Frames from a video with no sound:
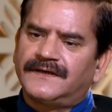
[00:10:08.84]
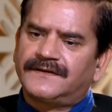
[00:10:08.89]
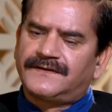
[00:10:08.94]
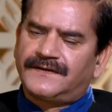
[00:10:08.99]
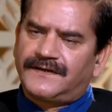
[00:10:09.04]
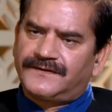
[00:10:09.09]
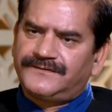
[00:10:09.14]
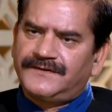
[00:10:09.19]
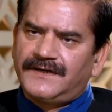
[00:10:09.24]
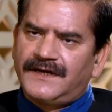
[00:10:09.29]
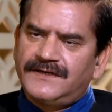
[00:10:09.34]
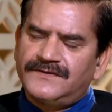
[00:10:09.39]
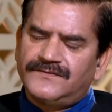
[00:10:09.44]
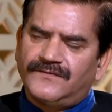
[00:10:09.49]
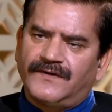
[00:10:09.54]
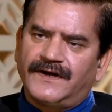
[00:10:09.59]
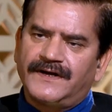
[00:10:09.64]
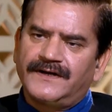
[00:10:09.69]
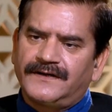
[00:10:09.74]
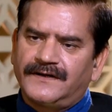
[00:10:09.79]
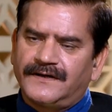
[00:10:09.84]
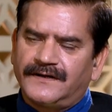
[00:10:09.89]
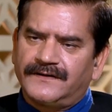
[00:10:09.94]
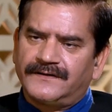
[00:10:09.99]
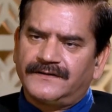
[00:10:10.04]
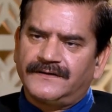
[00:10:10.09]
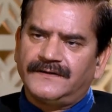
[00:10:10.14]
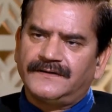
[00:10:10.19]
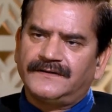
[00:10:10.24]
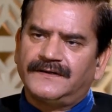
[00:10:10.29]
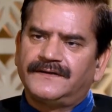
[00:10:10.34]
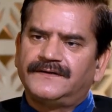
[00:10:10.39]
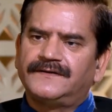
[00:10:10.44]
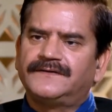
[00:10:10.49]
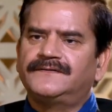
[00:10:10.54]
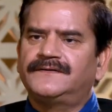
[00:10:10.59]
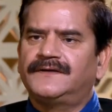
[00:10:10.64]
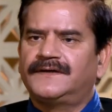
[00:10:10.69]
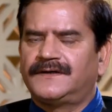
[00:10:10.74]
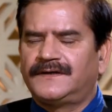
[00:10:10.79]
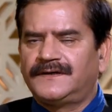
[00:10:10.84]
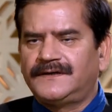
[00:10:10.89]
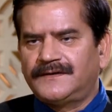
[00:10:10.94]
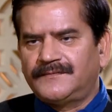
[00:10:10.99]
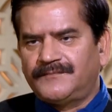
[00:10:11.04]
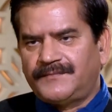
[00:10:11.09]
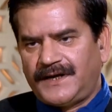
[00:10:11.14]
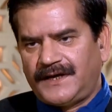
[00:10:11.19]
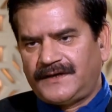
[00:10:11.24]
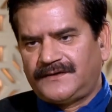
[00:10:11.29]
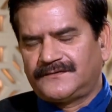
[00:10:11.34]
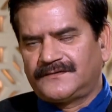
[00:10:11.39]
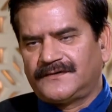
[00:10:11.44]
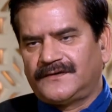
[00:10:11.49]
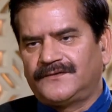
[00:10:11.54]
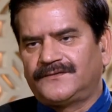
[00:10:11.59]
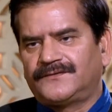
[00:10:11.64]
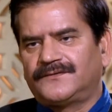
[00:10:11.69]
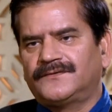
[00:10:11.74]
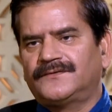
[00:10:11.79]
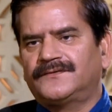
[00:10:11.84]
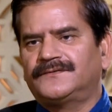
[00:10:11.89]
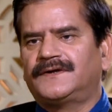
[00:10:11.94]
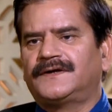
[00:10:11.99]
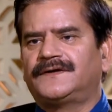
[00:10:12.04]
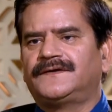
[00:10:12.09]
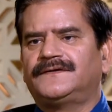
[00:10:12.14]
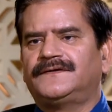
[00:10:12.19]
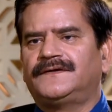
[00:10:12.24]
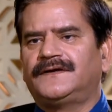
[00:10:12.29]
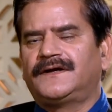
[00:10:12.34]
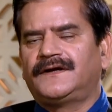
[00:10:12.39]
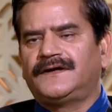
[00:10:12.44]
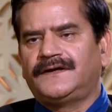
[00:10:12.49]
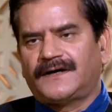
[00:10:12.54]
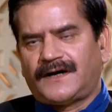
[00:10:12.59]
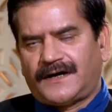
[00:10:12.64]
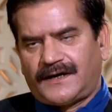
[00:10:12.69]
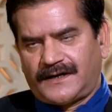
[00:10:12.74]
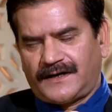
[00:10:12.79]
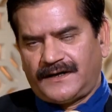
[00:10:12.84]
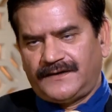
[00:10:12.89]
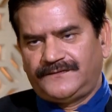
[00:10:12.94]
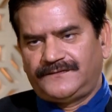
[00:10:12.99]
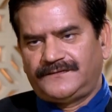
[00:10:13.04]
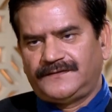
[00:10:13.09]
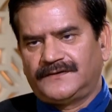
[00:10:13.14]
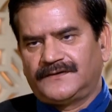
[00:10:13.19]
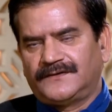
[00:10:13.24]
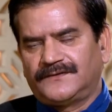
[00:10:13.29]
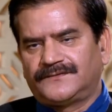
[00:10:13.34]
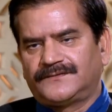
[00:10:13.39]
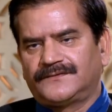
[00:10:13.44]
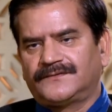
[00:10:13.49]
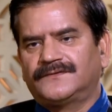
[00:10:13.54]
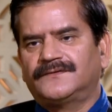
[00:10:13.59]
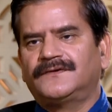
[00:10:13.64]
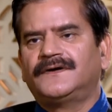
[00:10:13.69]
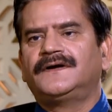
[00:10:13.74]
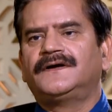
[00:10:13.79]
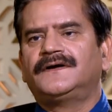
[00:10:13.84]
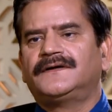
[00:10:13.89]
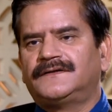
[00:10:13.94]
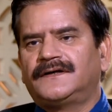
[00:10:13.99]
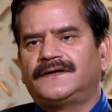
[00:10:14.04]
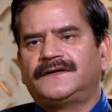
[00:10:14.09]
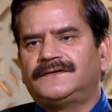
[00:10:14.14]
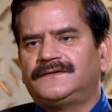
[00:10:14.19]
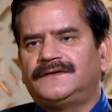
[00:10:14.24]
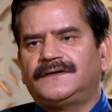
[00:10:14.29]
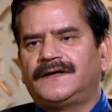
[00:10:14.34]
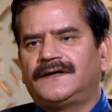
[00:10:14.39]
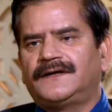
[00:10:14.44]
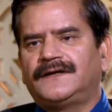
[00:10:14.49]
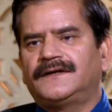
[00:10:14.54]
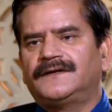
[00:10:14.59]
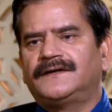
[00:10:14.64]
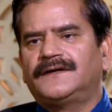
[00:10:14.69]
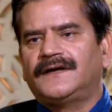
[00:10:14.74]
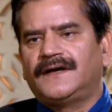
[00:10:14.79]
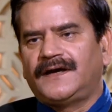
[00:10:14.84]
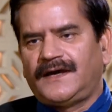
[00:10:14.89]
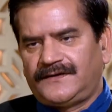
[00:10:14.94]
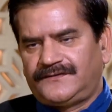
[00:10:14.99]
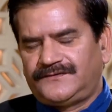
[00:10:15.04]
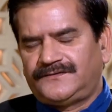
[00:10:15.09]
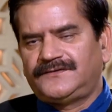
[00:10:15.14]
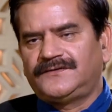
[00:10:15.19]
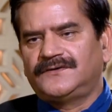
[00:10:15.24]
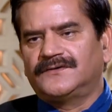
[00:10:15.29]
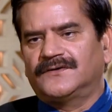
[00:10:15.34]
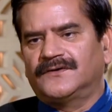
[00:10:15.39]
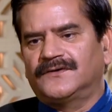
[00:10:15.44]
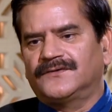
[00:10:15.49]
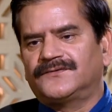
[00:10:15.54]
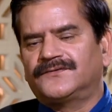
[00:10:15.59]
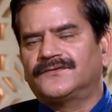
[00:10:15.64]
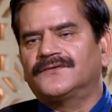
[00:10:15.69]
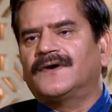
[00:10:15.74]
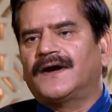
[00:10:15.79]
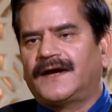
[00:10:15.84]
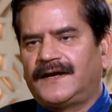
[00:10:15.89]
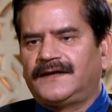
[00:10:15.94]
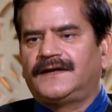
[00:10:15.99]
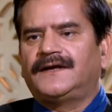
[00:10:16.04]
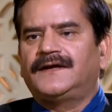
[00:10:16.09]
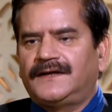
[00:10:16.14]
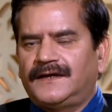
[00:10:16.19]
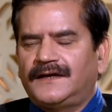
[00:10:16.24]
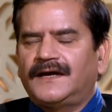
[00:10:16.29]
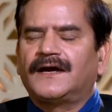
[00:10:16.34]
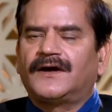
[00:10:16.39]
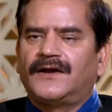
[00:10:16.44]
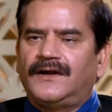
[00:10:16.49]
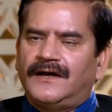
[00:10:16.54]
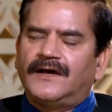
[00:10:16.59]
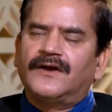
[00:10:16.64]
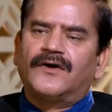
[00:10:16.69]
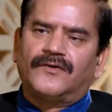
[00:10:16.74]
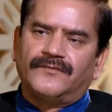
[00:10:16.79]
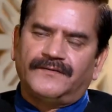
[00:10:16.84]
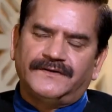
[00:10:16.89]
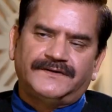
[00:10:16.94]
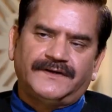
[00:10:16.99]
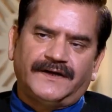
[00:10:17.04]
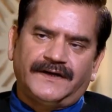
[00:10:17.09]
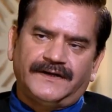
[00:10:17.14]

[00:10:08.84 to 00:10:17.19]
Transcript: that Russia is one country that is there in BRICS also, that is there in RIC also, that is there in SCO also, and in along with